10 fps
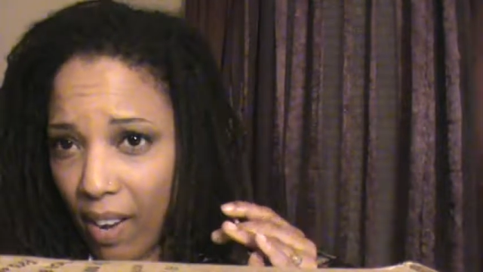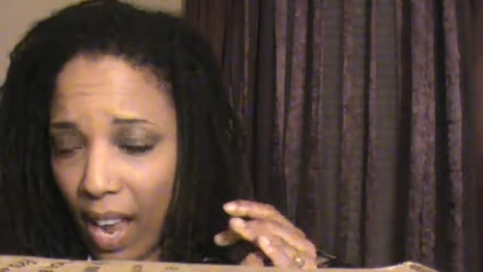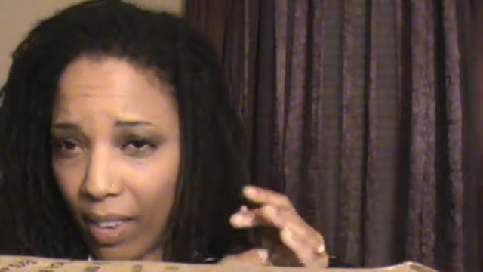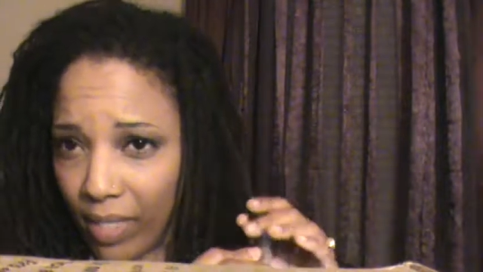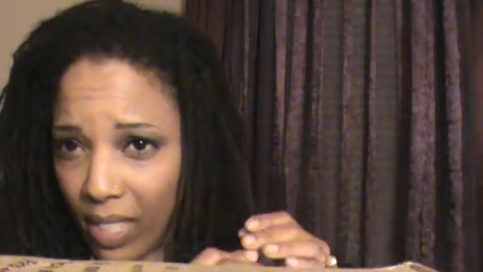
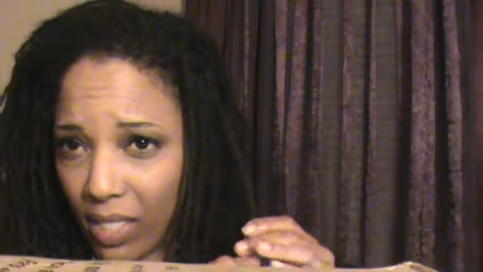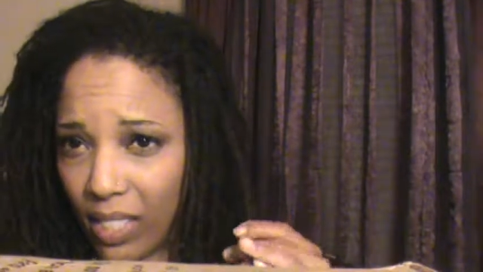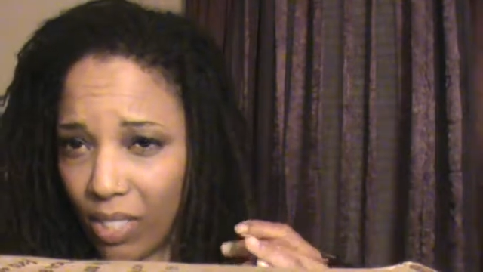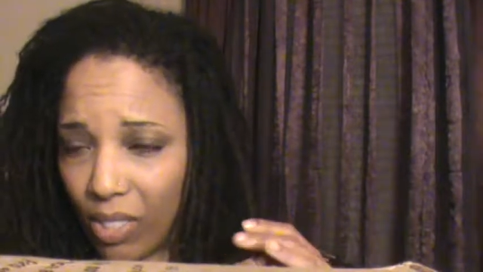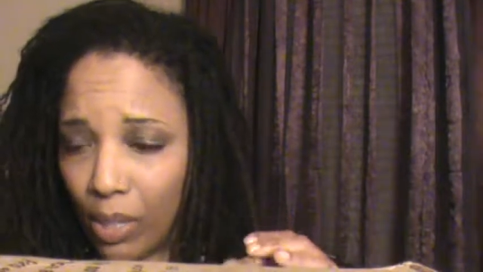Obviously,
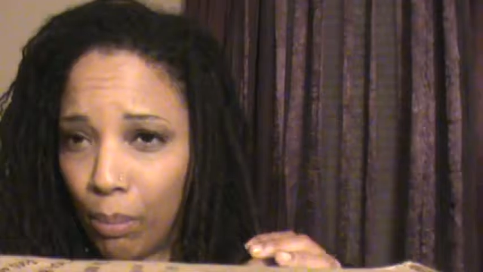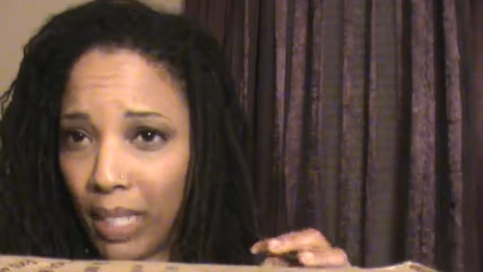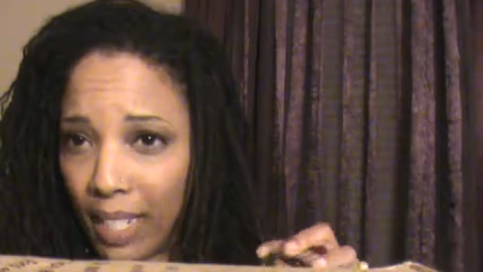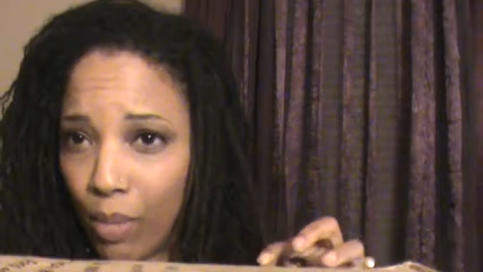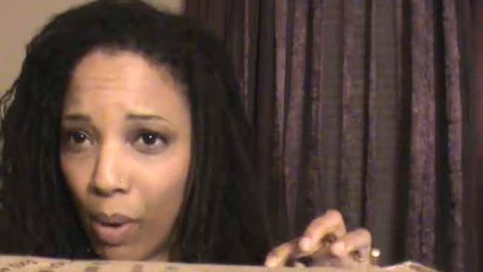it's going to
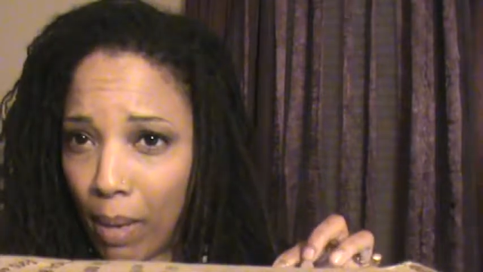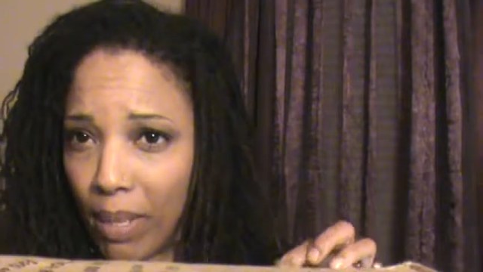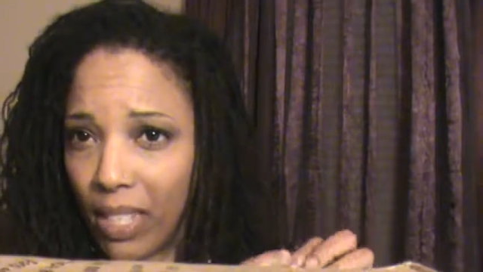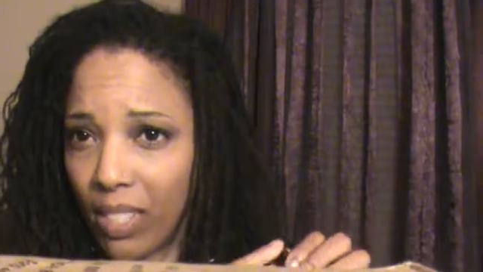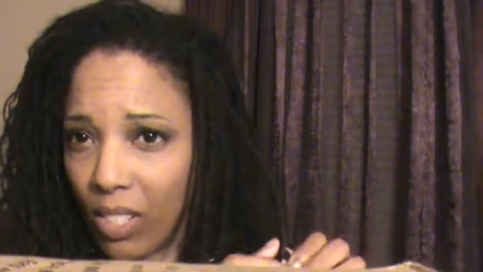be anyway,
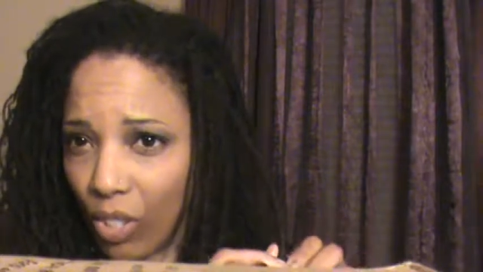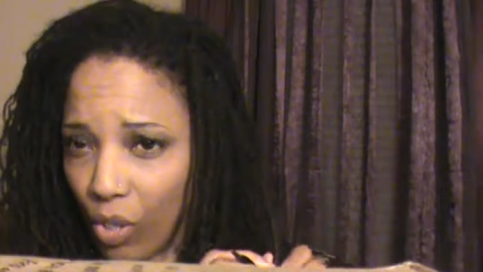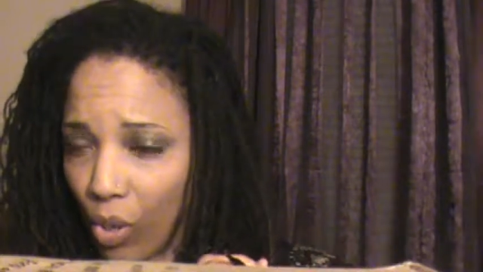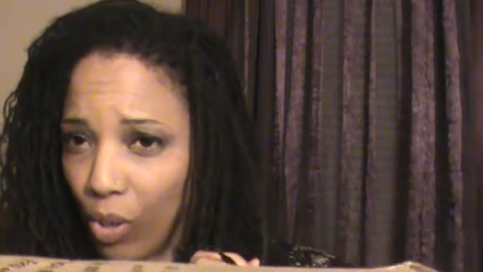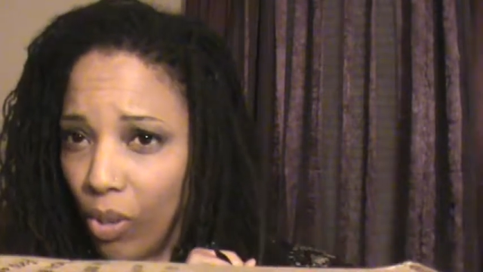because it's a
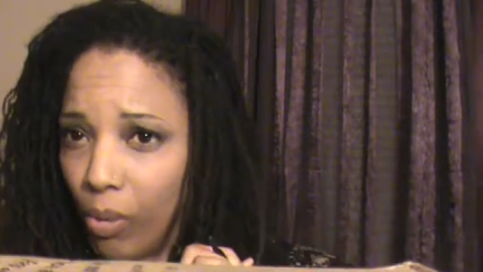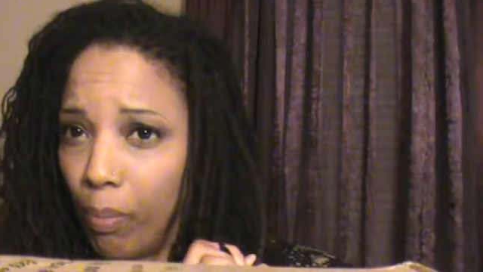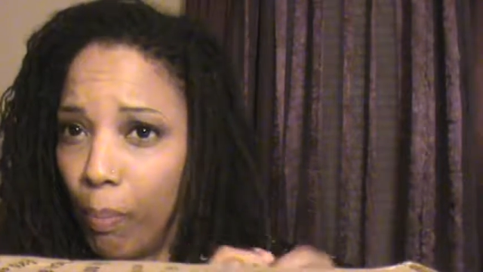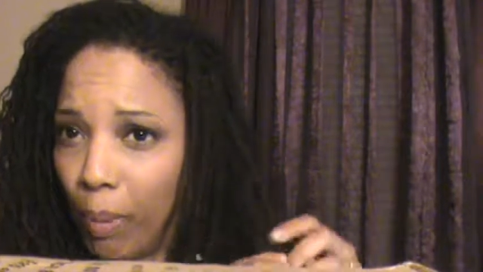curl.